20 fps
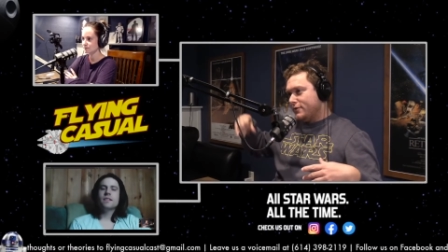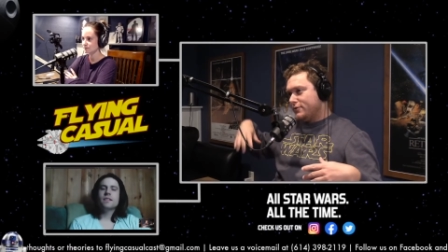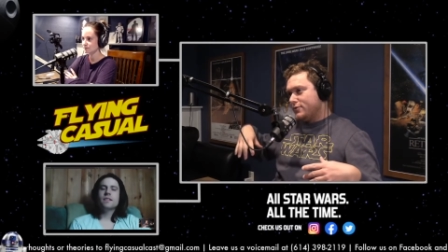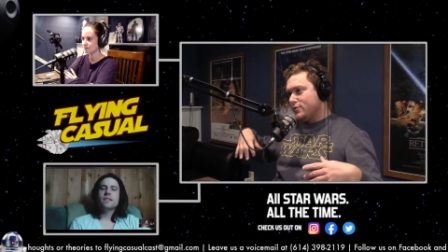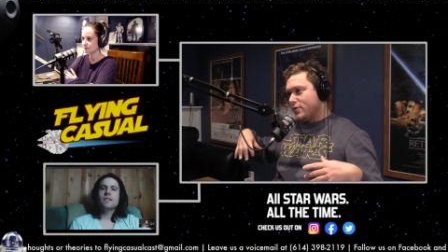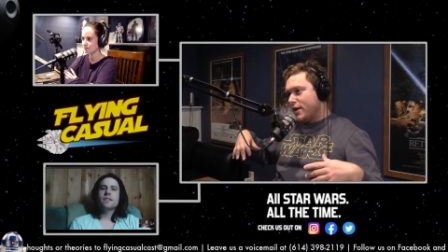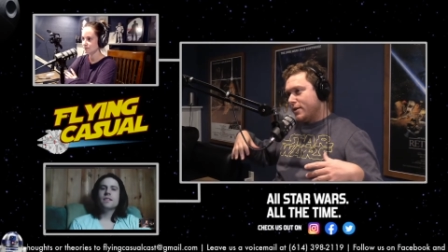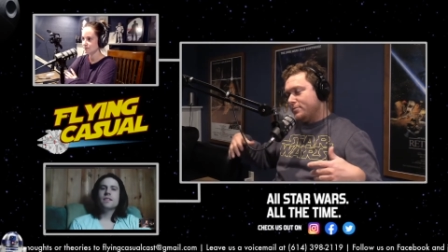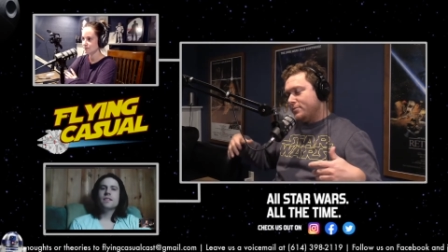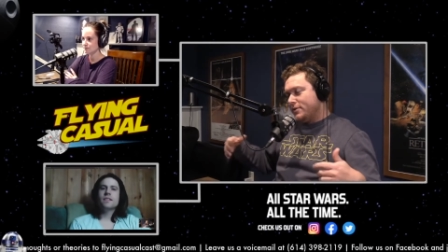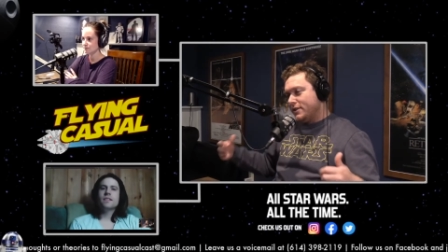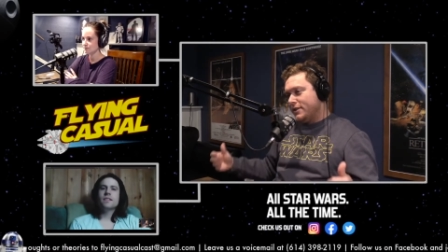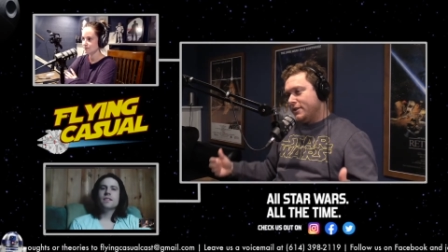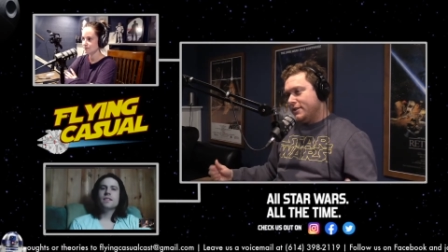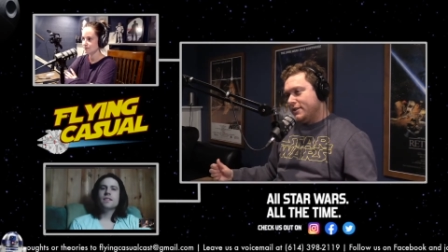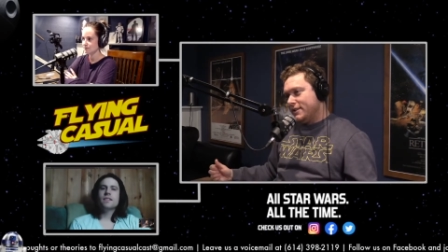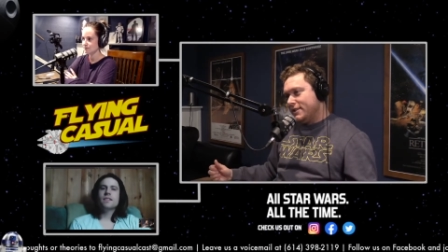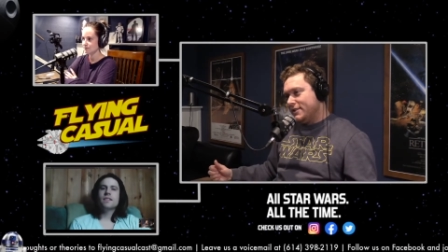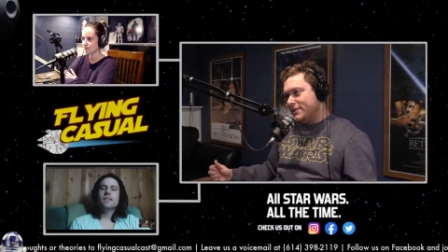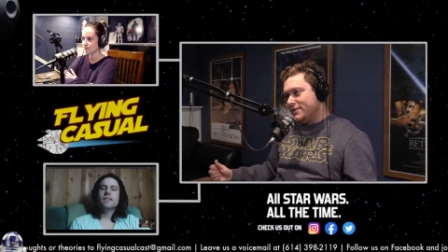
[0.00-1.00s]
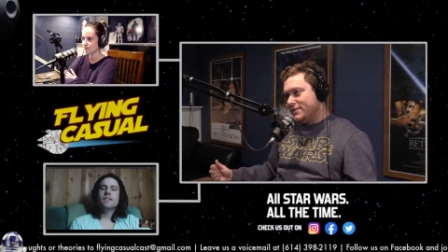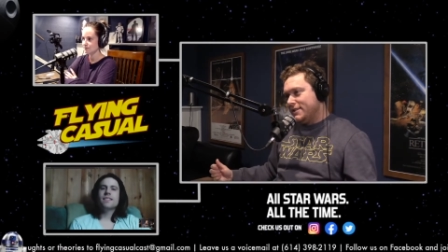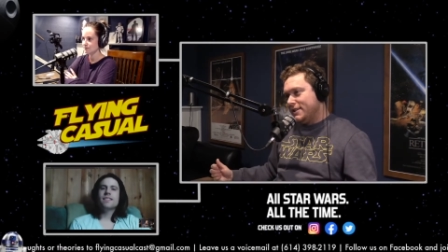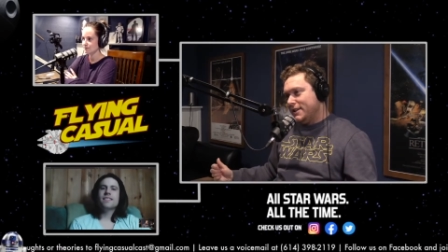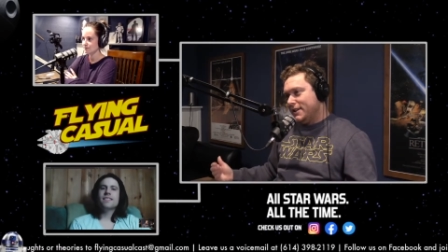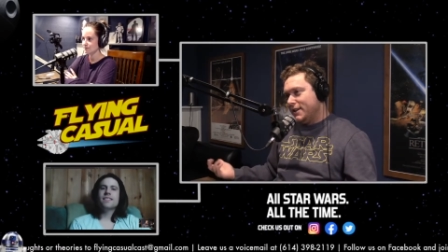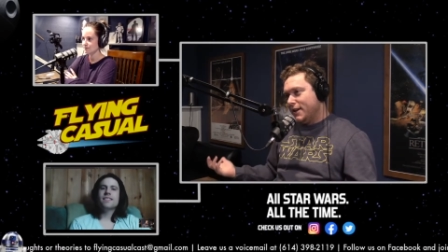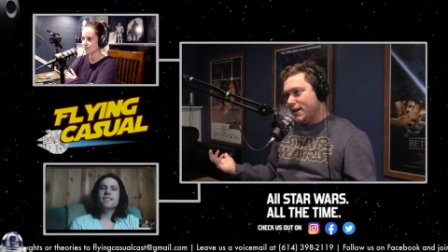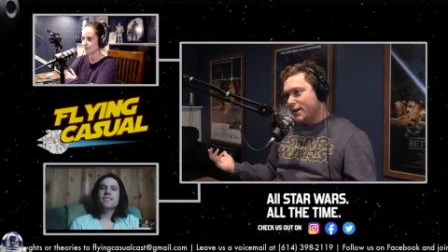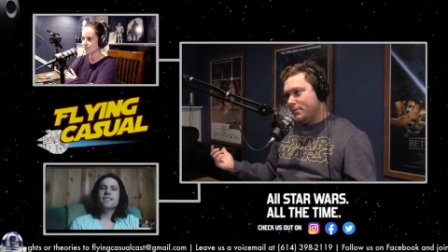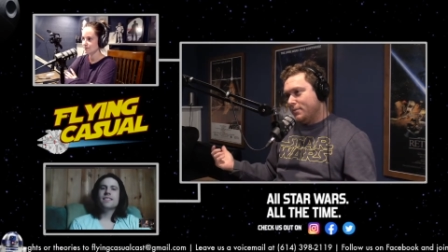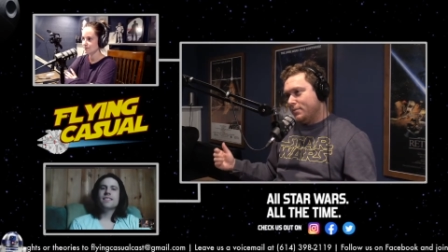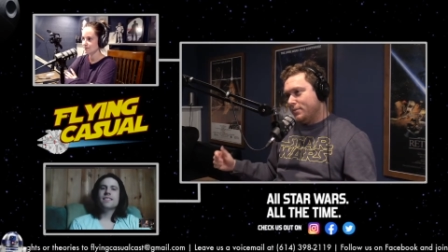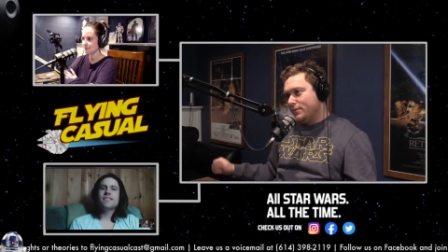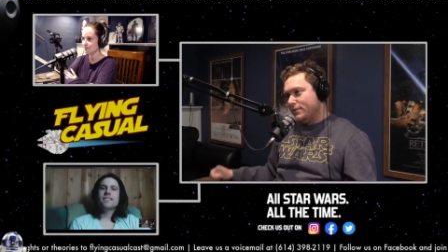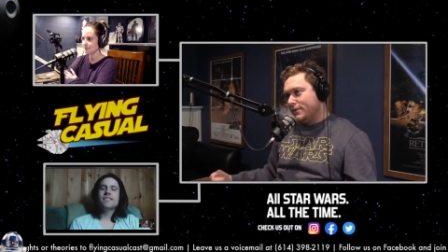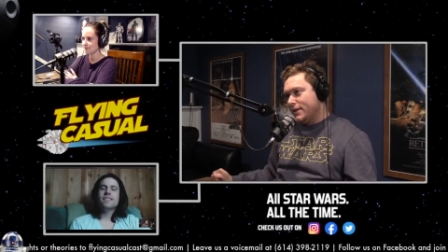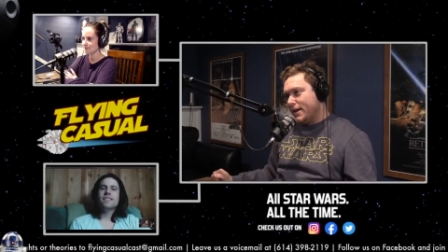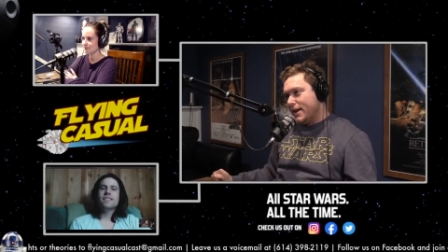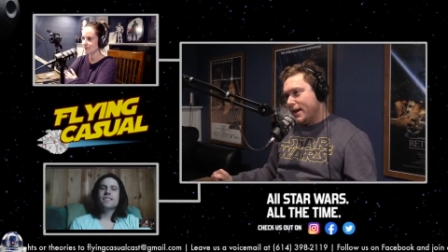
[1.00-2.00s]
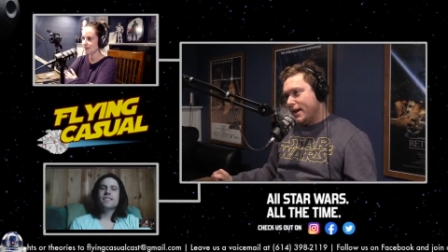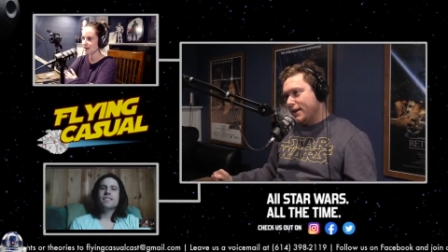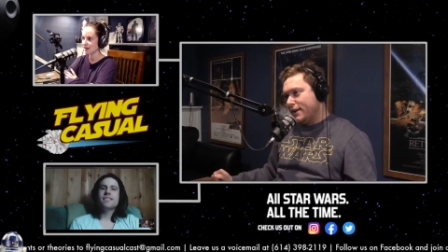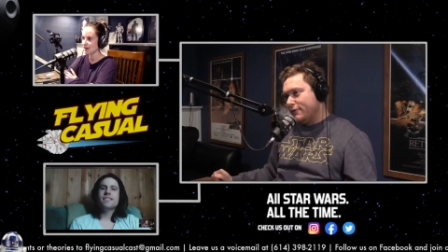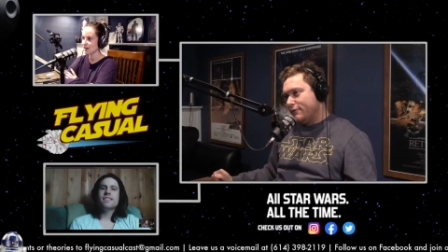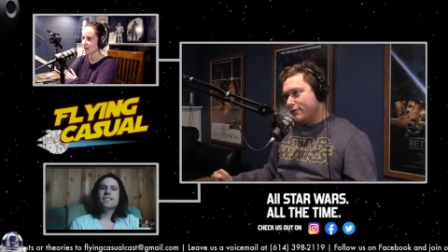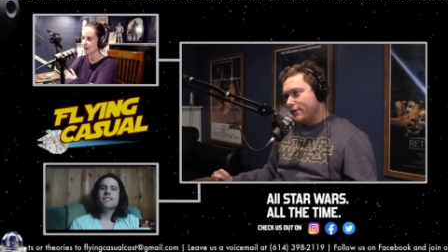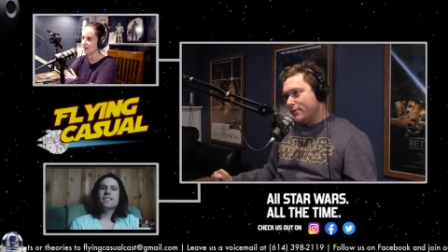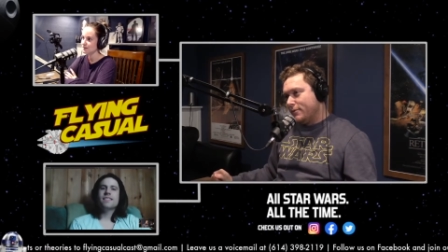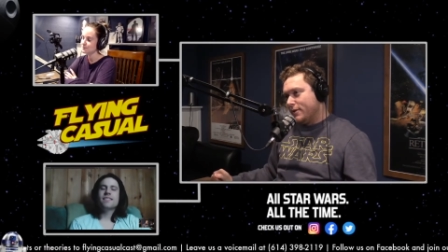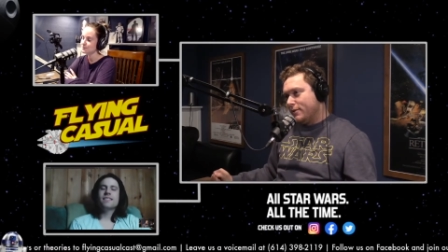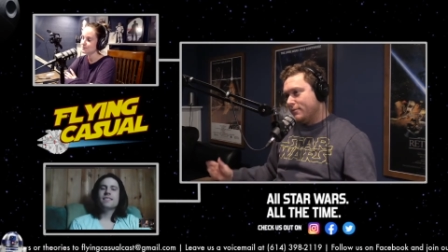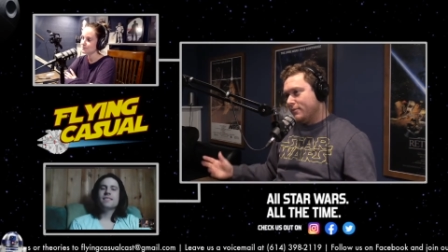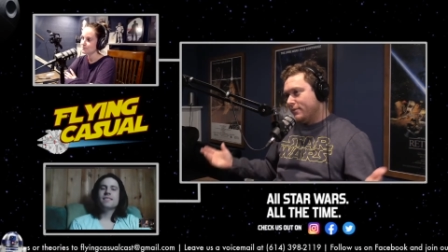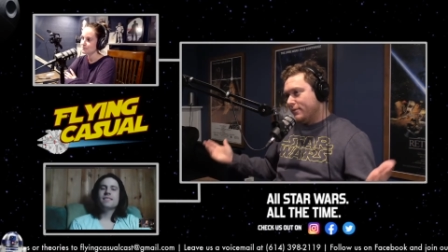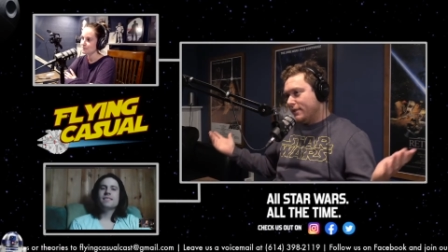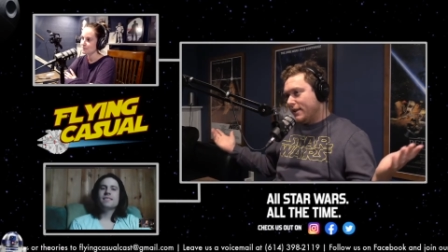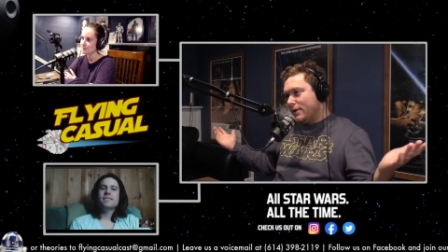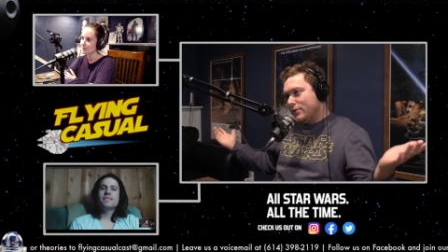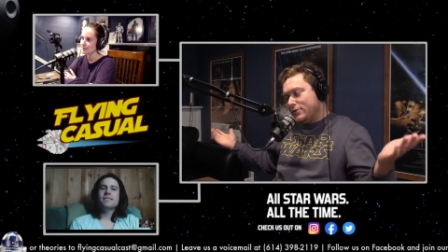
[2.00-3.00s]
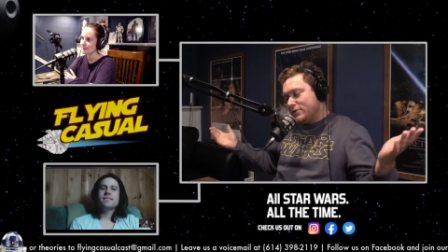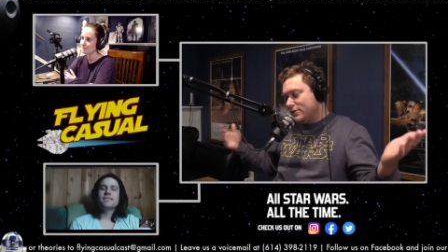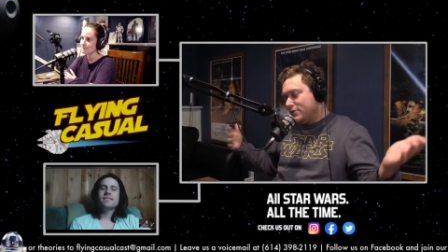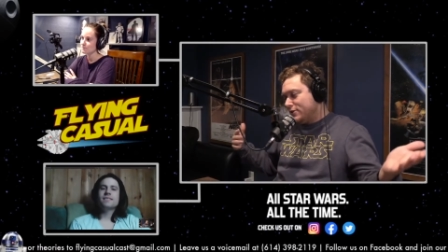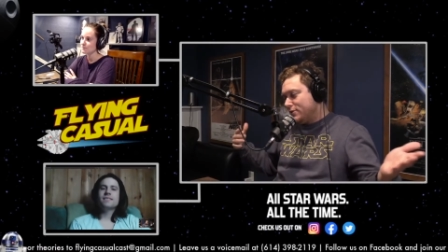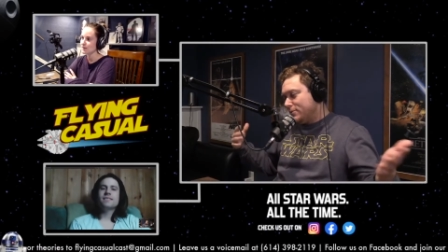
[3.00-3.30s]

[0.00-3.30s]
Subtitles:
dropped it in his teacup to hide it from him. That was just